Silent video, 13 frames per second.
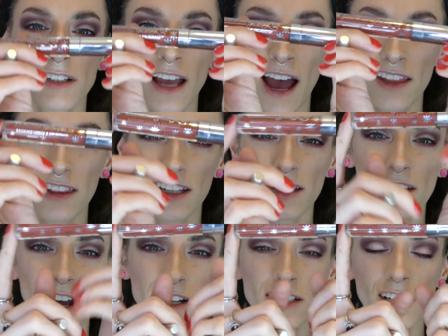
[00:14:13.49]
Kathleen
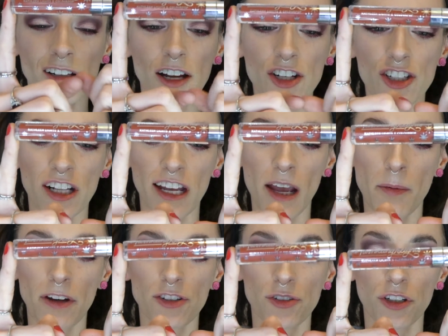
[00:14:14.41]
Lights collection that came
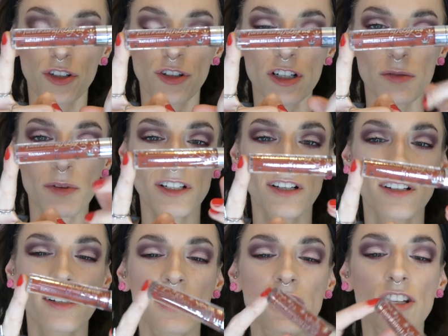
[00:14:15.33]
out during Christmas.
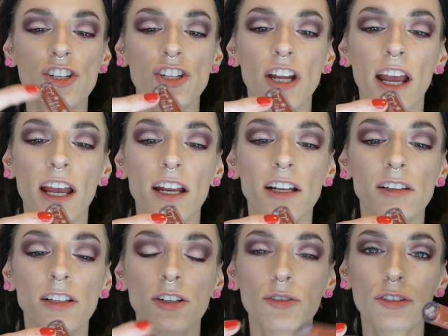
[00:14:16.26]
This is in the shade
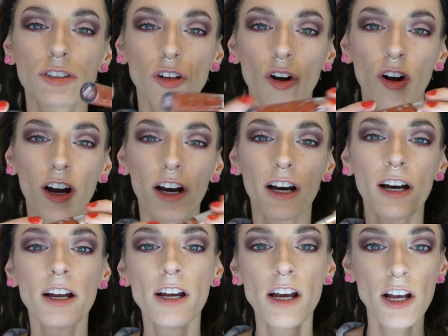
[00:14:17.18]
Little
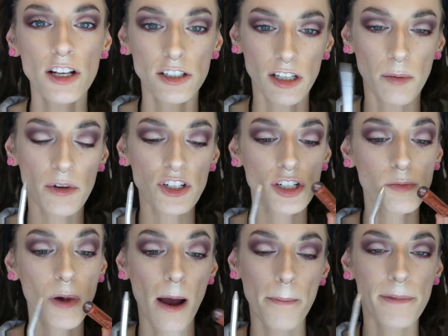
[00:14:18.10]
Star. So let me
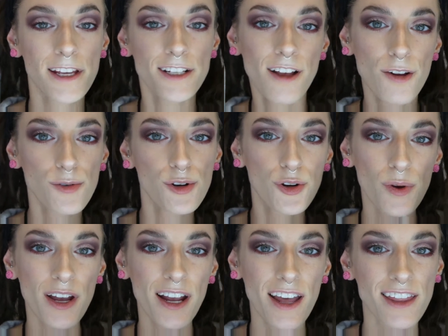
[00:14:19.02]
just pop these on real
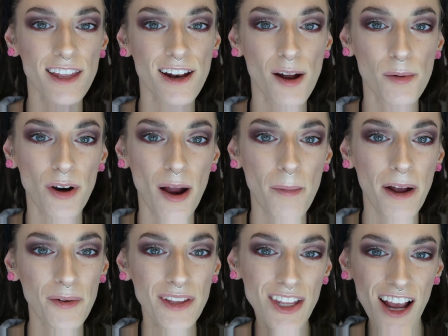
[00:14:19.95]
quick and then I'll be right
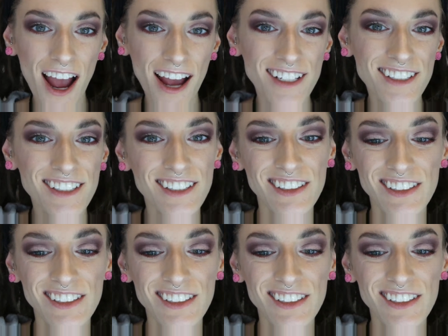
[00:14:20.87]
back with you guys.